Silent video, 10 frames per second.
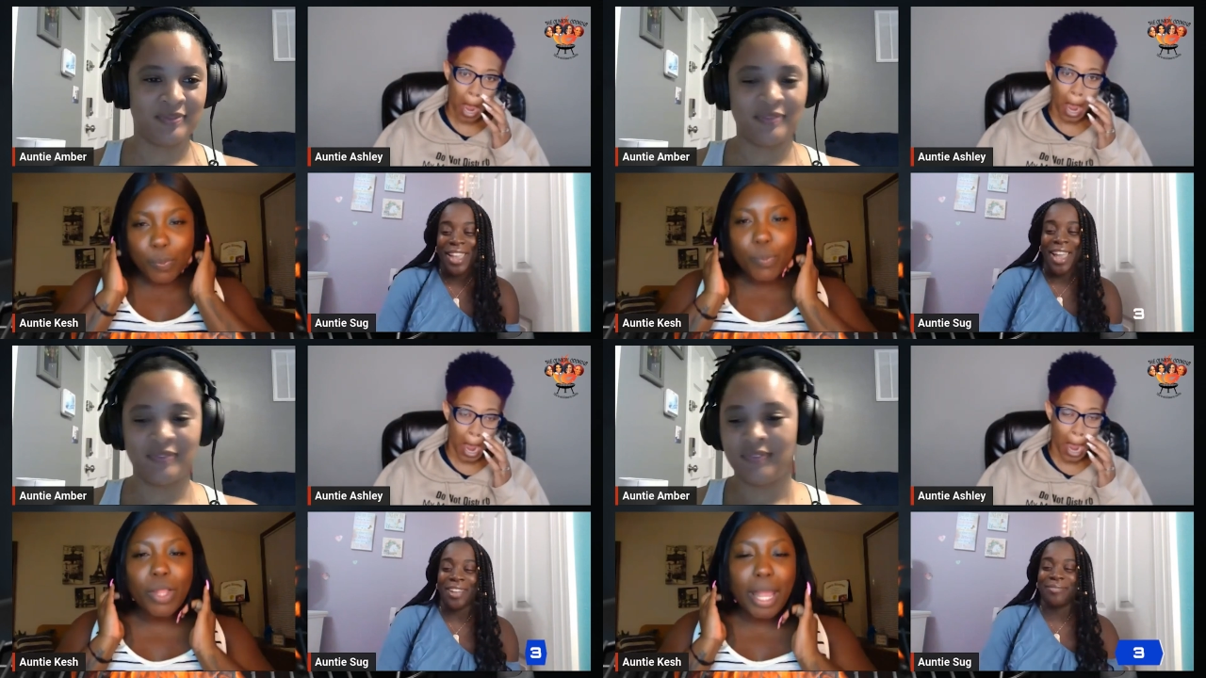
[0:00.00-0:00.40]

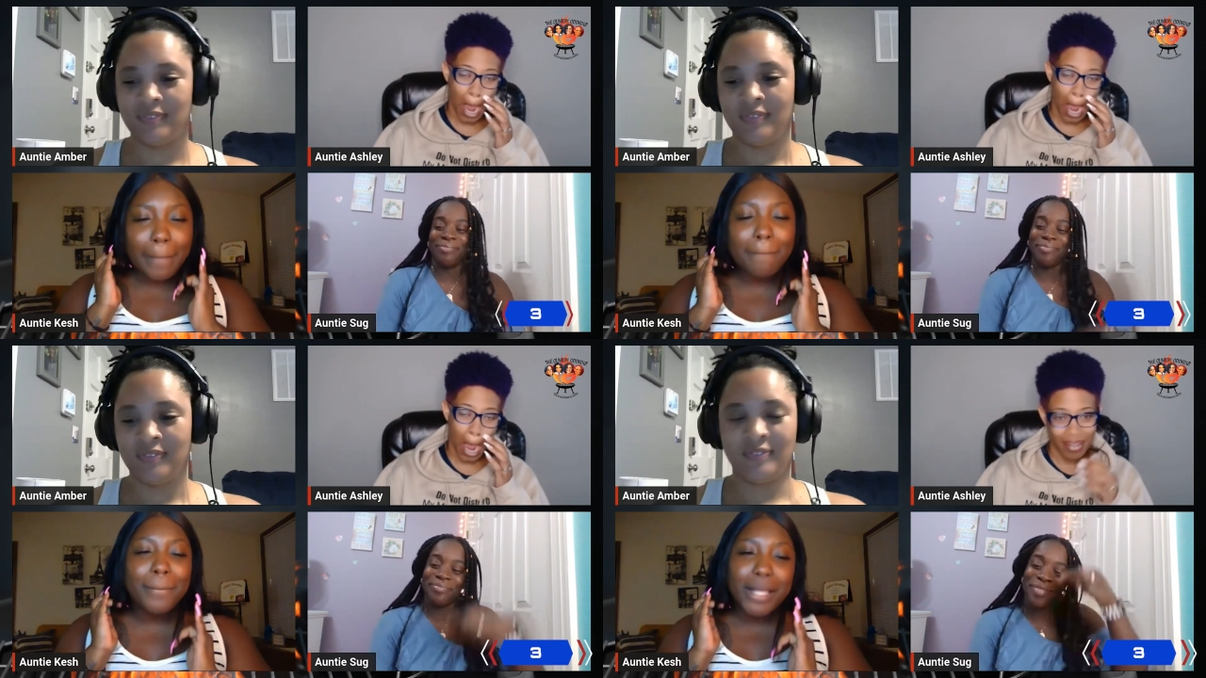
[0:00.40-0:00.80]
Speaker 1: Yeah,
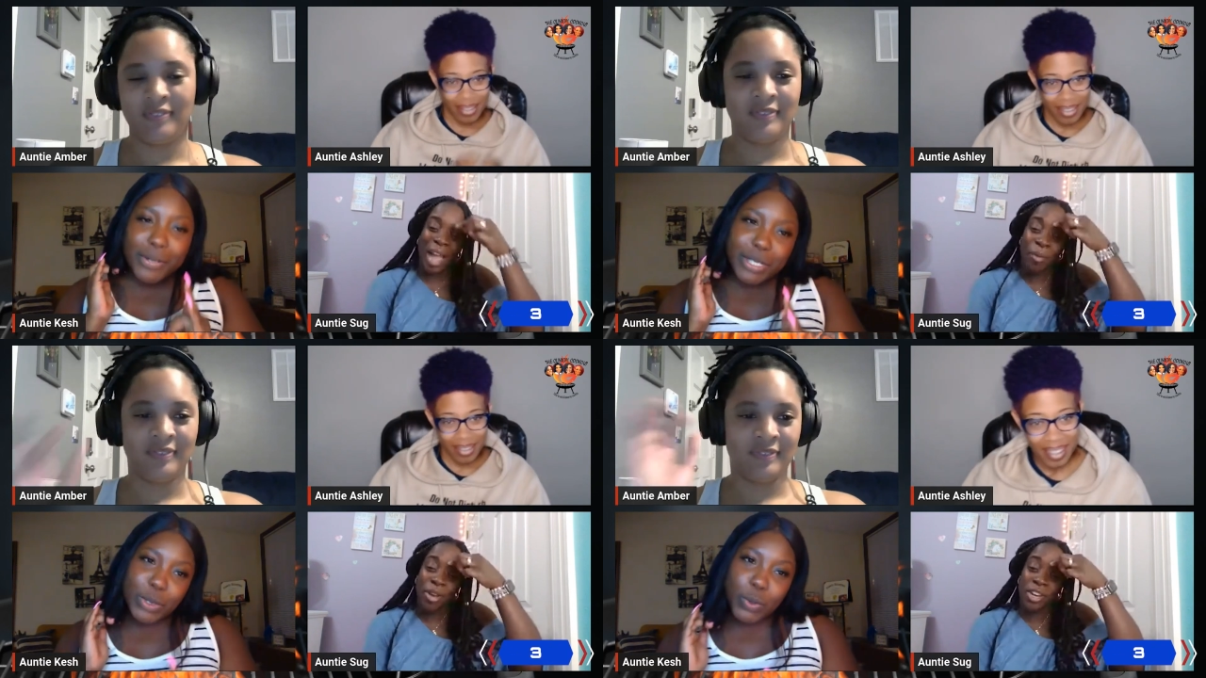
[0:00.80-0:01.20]

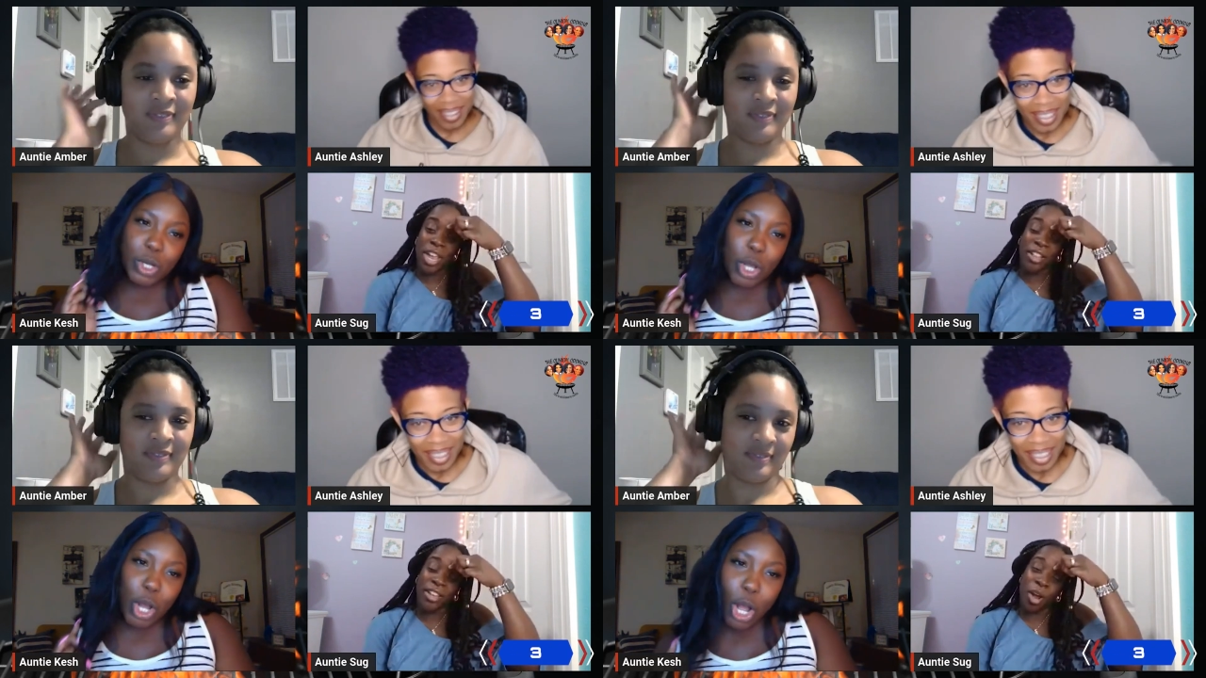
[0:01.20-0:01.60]
I want
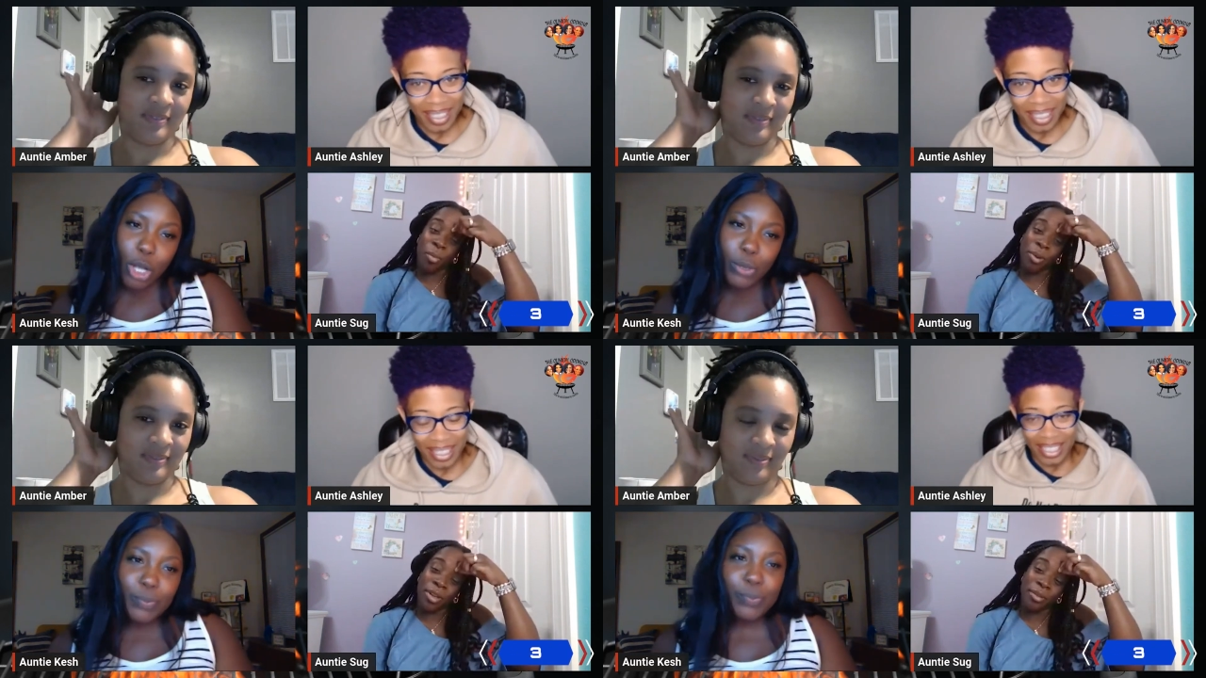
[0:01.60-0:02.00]
to yell it
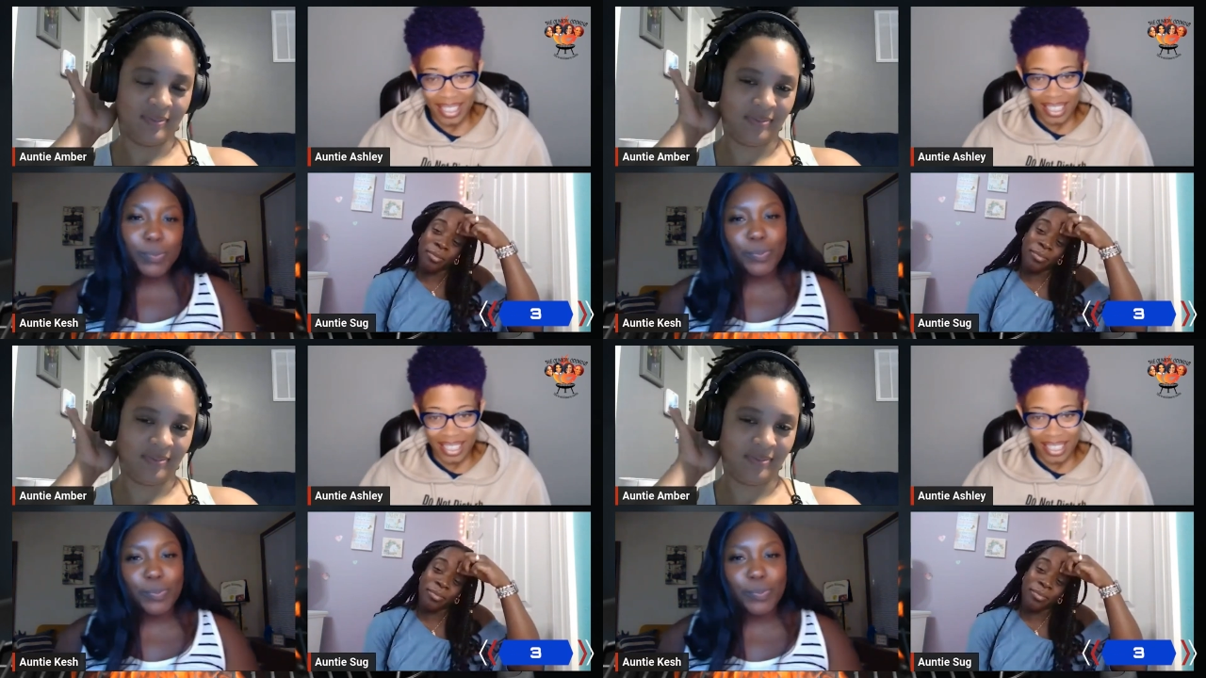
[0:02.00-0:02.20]
out, but